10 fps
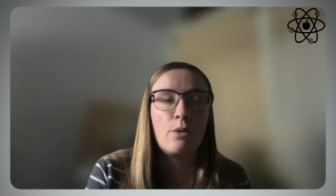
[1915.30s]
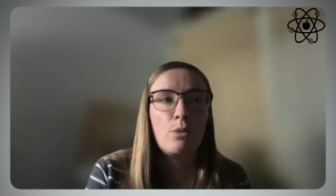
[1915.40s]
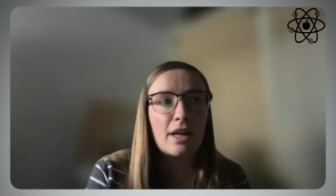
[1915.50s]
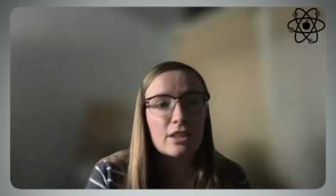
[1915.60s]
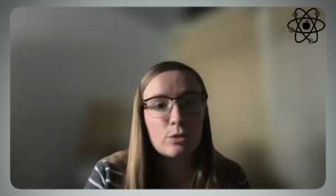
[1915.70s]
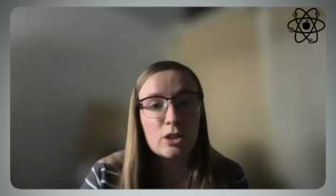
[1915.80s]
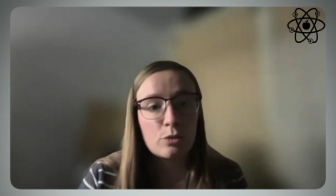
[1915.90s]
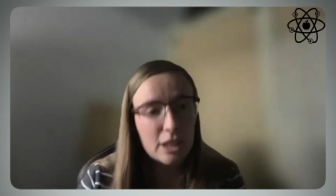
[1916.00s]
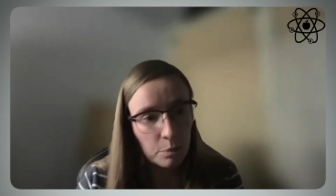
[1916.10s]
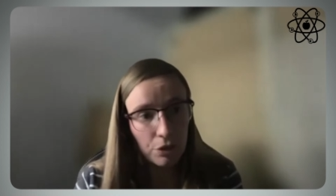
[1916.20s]
Whereas with
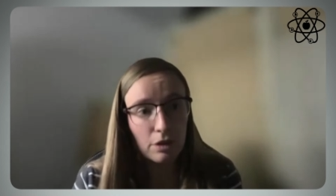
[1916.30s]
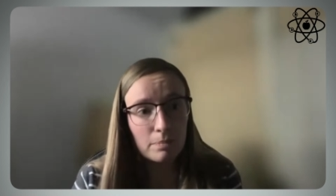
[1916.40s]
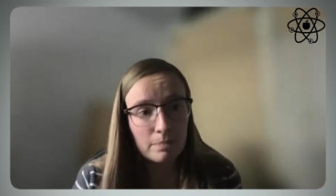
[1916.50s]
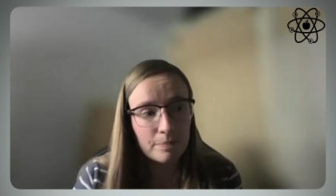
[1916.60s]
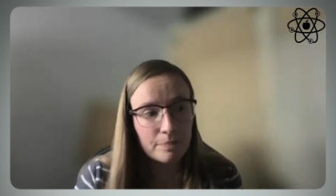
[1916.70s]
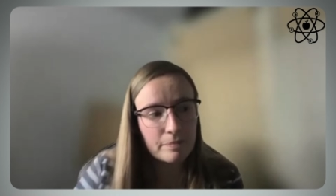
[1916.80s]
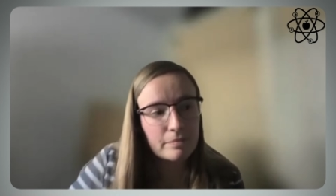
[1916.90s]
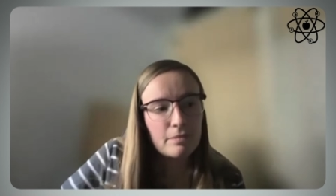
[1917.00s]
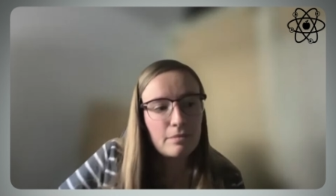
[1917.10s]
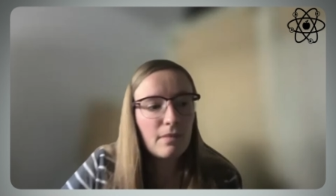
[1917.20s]
CRISPR,
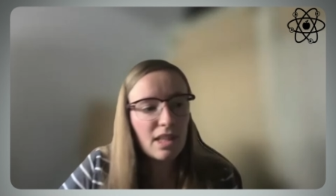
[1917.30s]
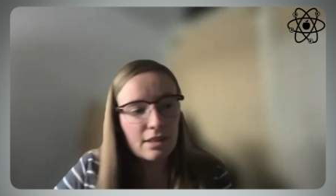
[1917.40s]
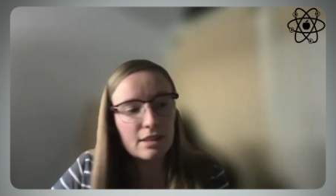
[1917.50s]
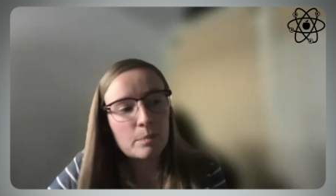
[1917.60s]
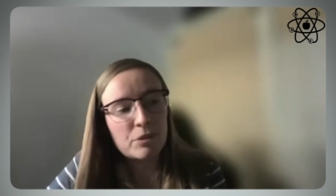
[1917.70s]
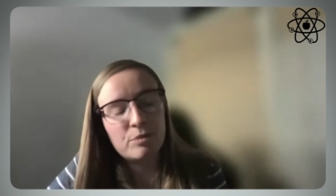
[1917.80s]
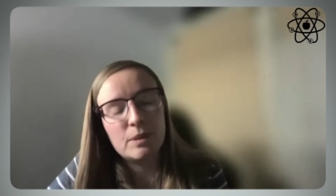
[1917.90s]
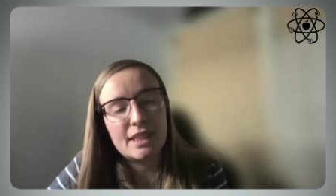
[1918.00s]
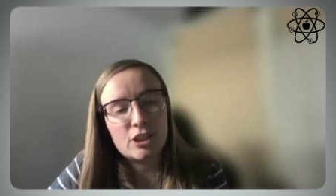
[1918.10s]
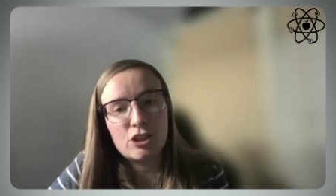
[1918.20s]
the type of
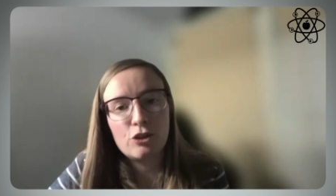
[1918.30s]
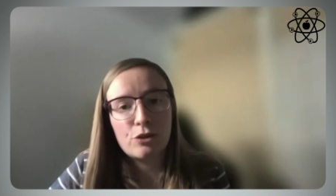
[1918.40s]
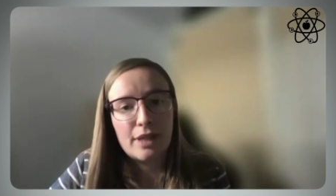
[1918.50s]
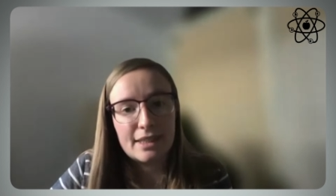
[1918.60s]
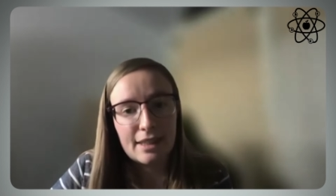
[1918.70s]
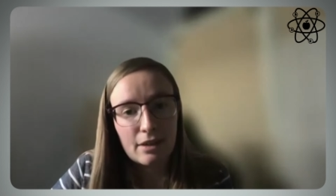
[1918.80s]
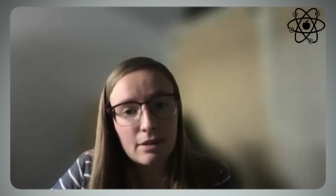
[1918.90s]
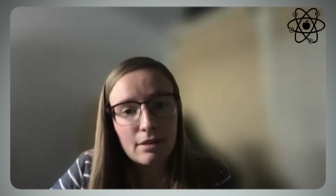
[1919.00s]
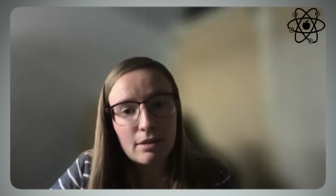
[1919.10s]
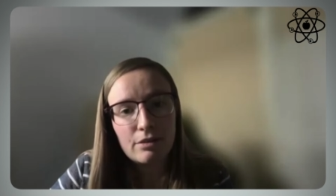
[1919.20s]
mutations you create
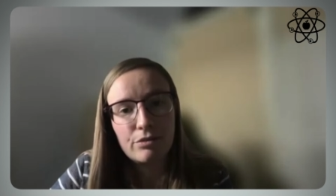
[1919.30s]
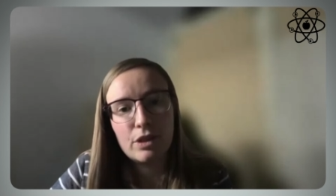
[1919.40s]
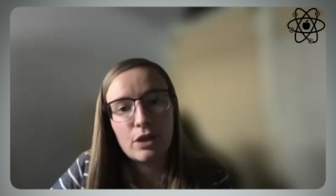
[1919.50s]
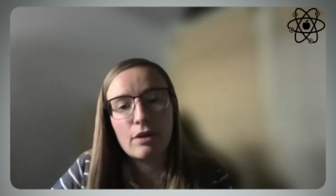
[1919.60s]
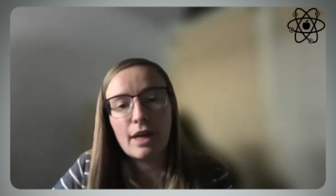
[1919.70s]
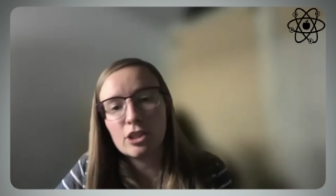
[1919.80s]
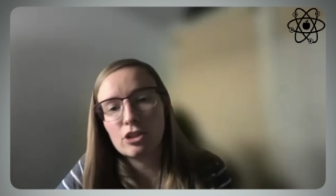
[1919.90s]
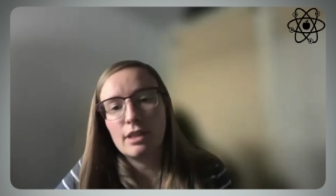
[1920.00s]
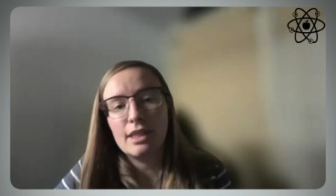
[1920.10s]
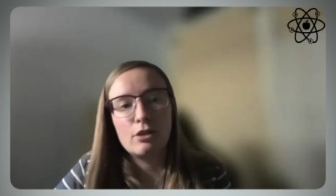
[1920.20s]
there, they're
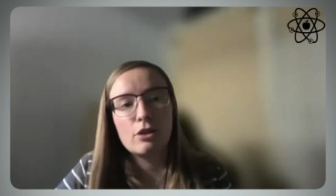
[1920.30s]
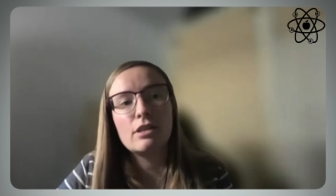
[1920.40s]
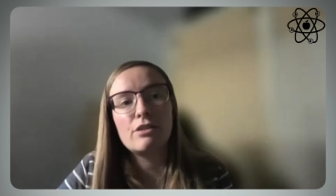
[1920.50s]
actually not